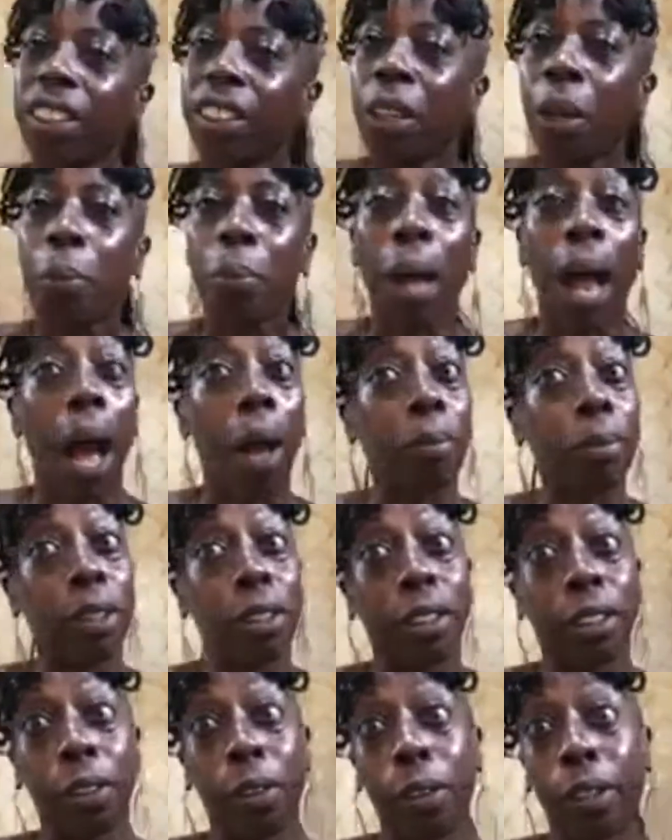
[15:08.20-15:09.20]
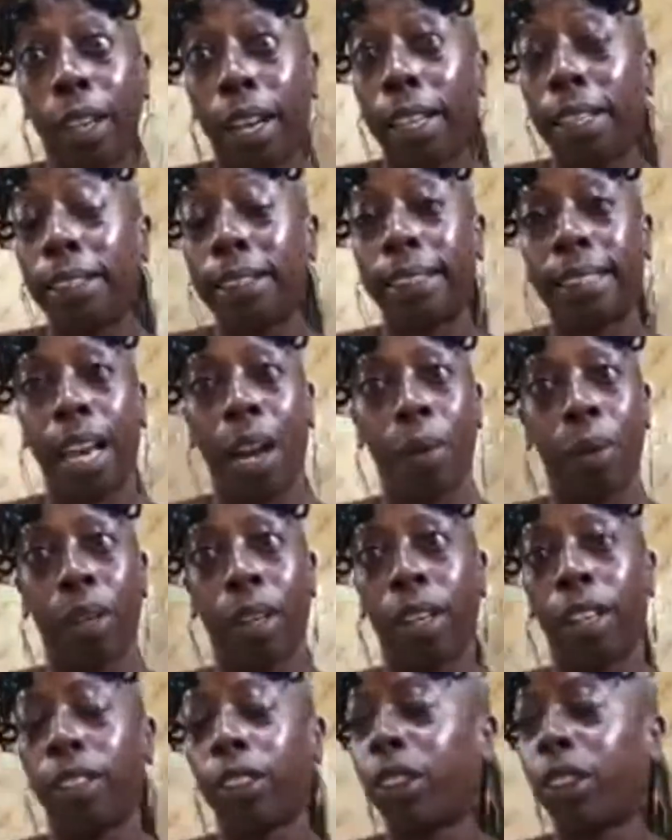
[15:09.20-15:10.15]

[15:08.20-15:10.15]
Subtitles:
But I'm just so glad he sat with her.